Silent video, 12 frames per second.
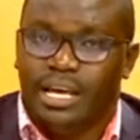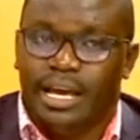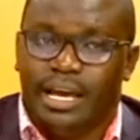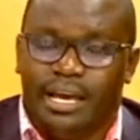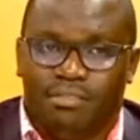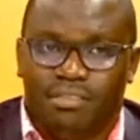
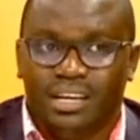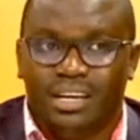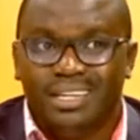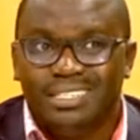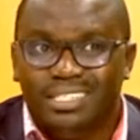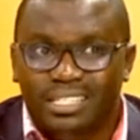I, I think
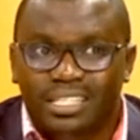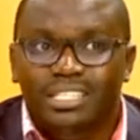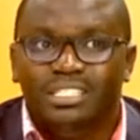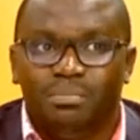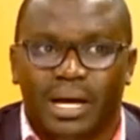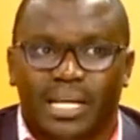
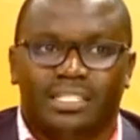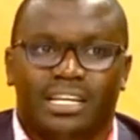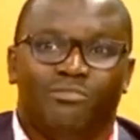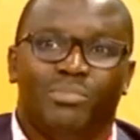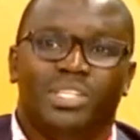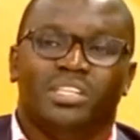this must
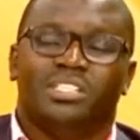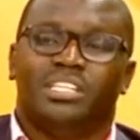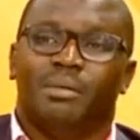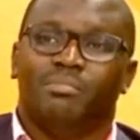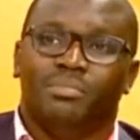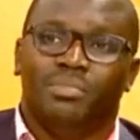have been the
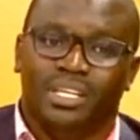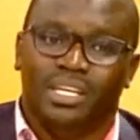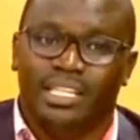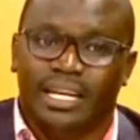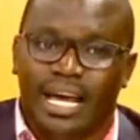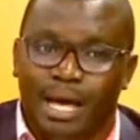same
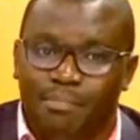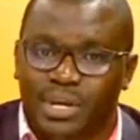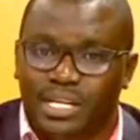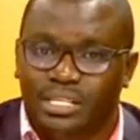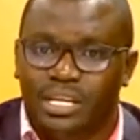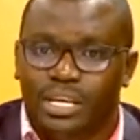thing that
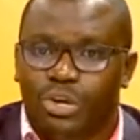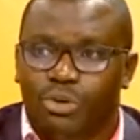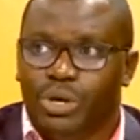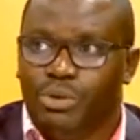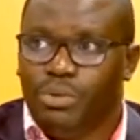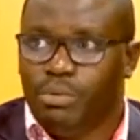happened
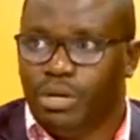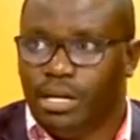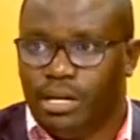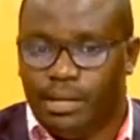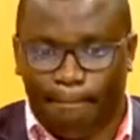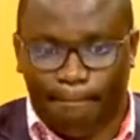when we were
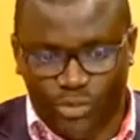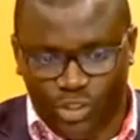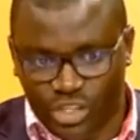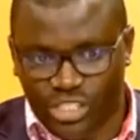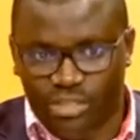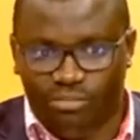um,
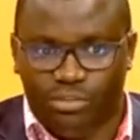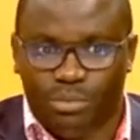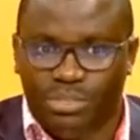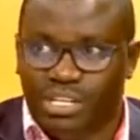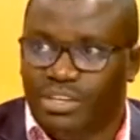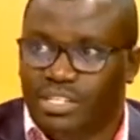changing
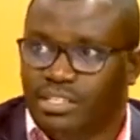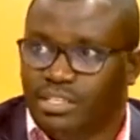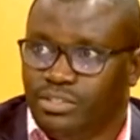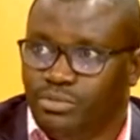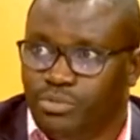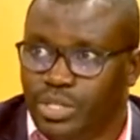from
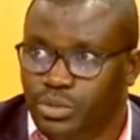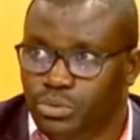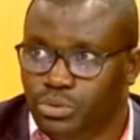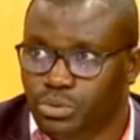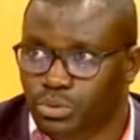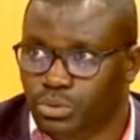7-6 three
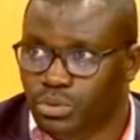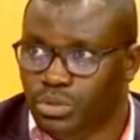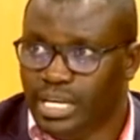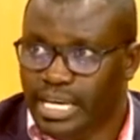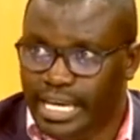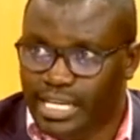to
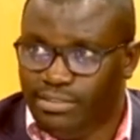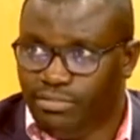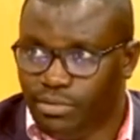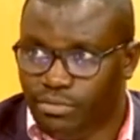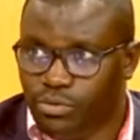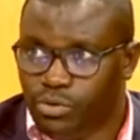eight
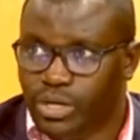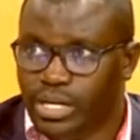four four.